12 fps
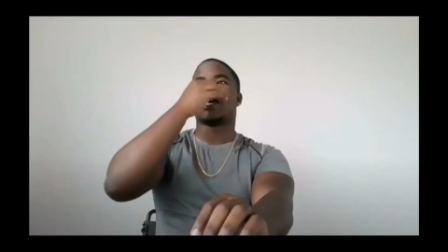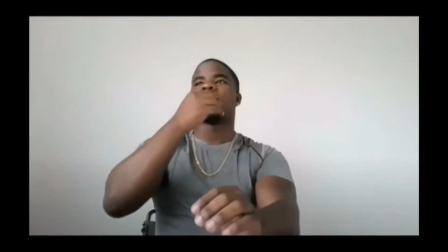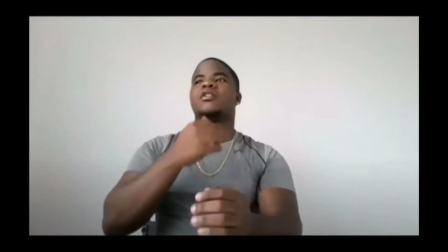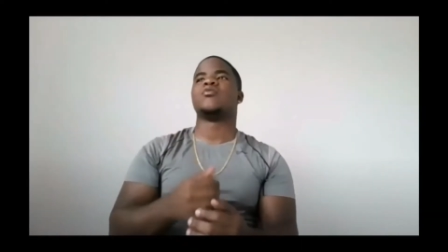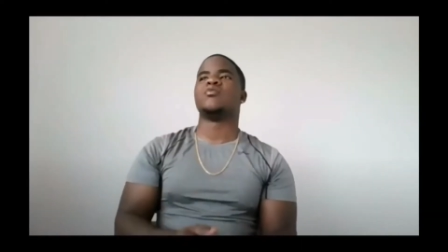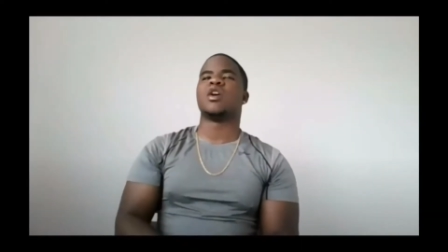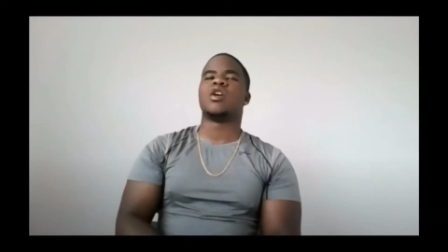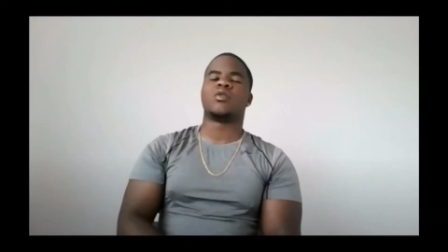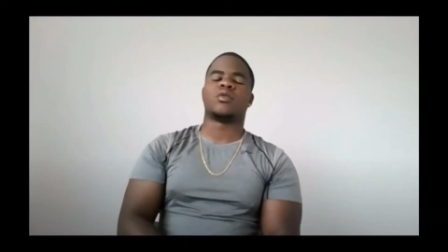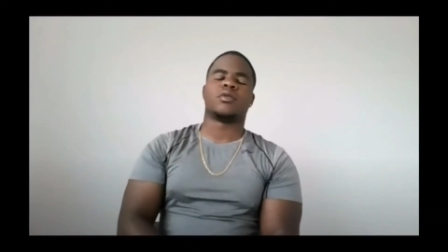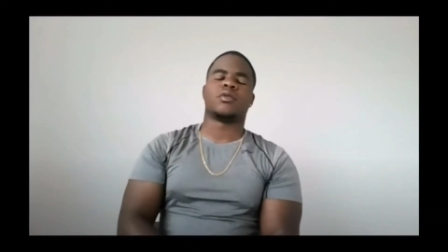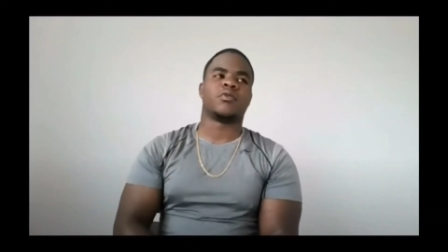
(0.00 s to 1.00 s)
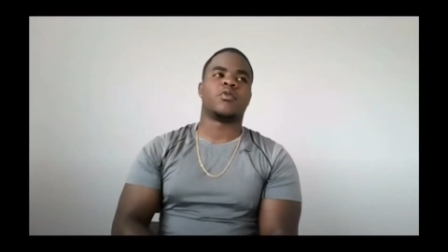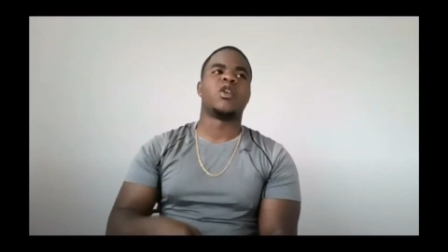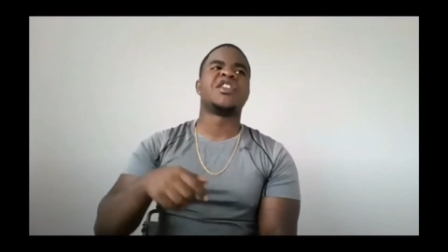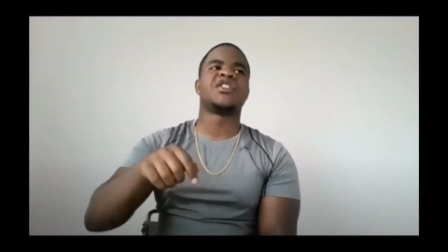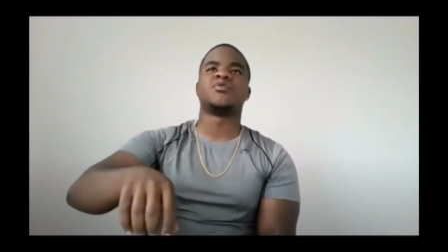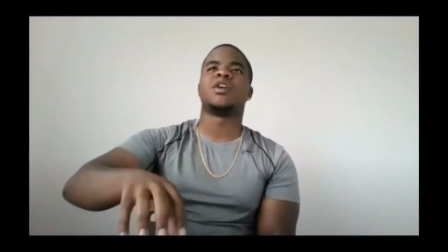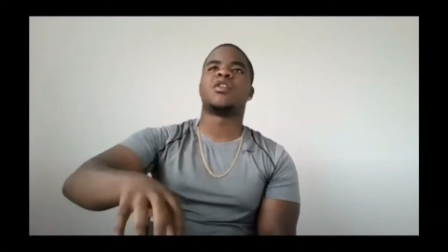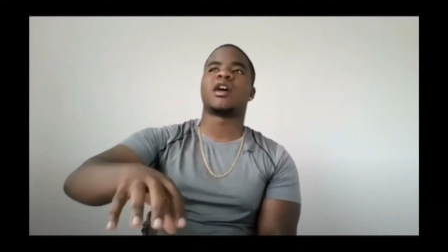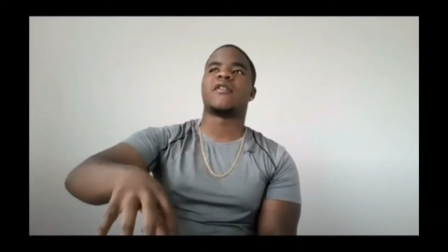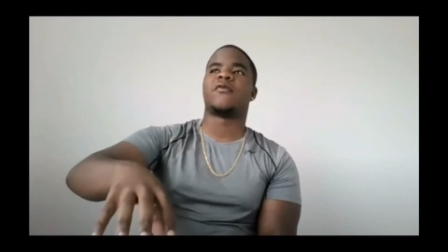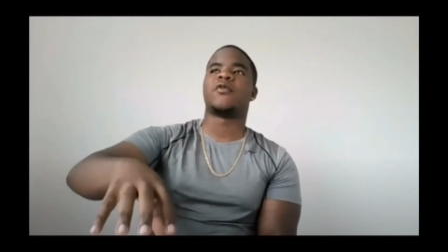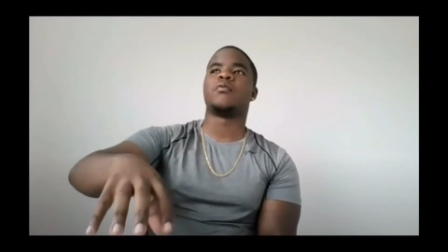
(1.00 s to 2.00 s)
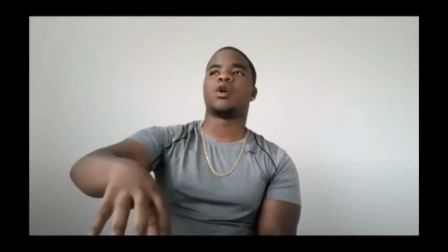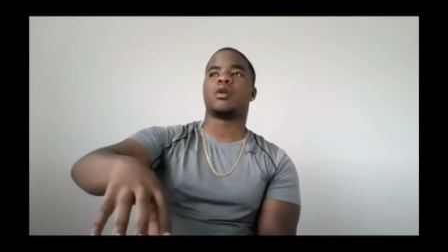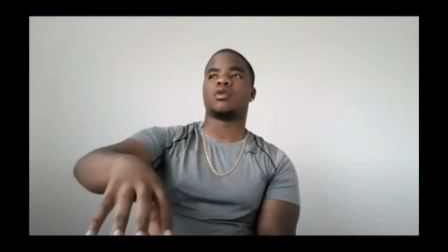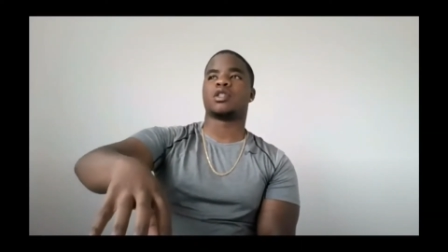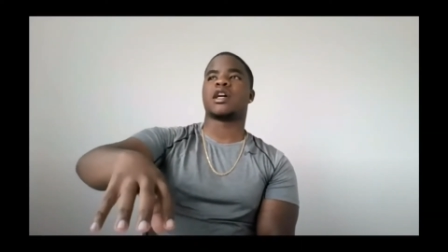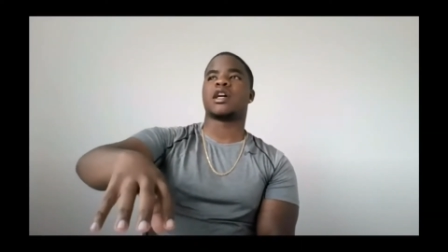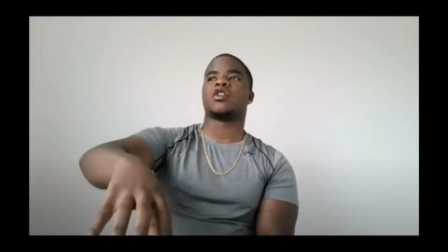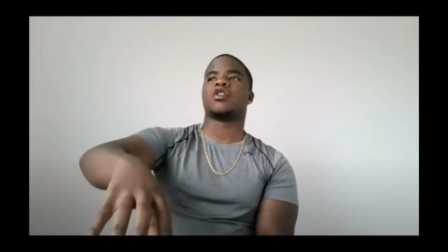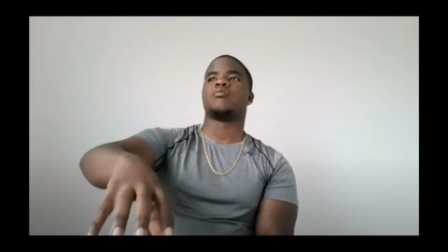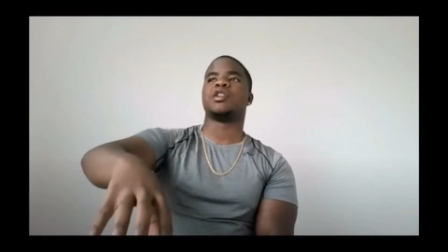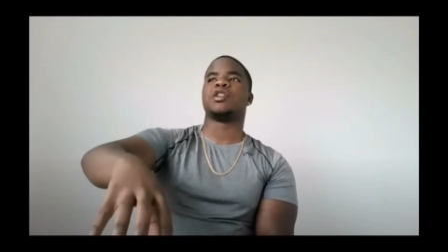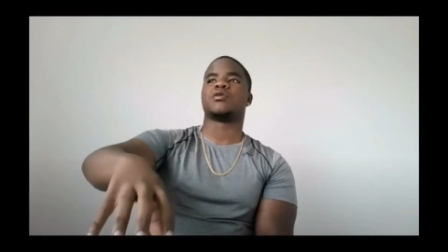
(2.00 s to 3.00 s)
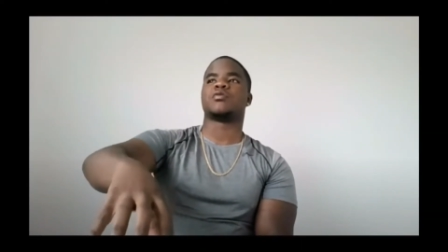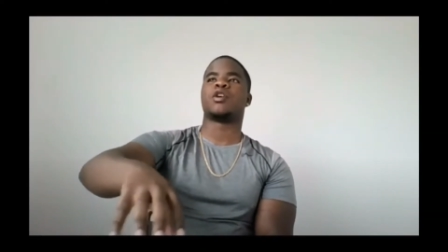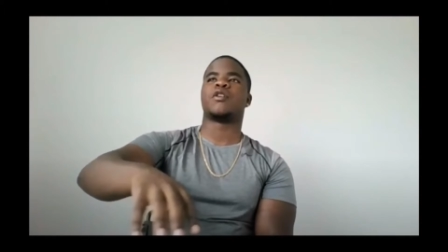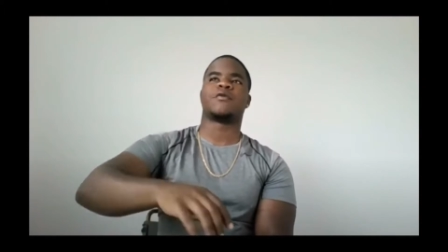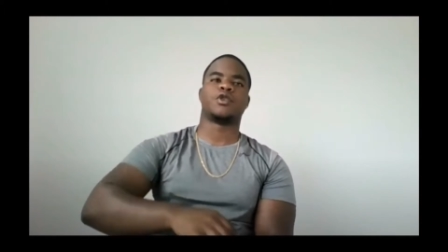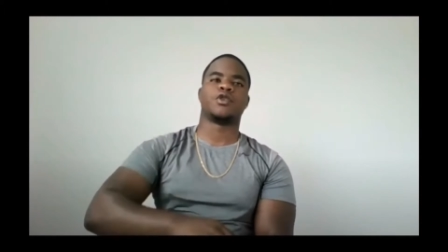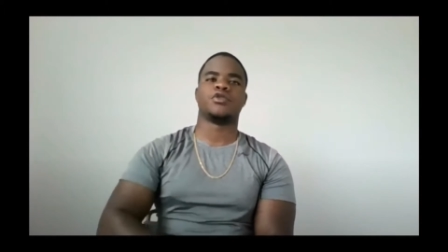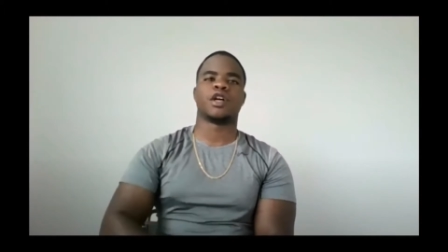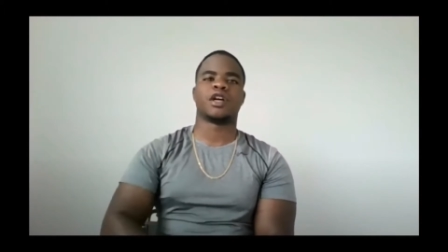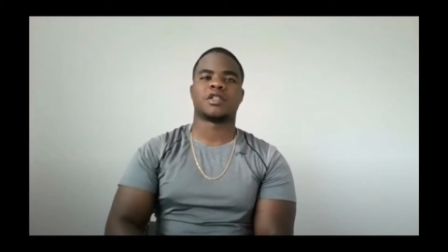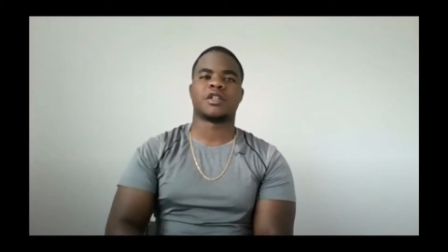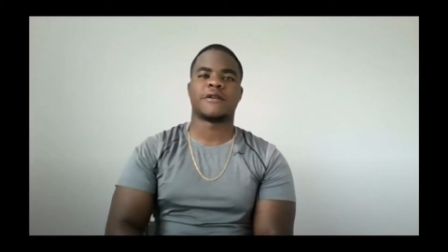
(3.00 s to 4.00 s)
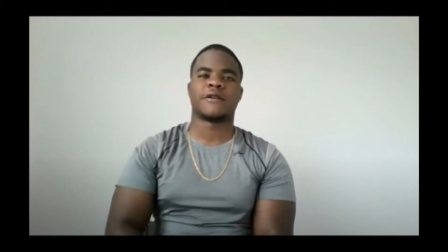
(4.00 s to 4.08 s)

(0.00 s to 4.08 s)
when did you know that football was like gonna be the sport for you? You know what I'm saying?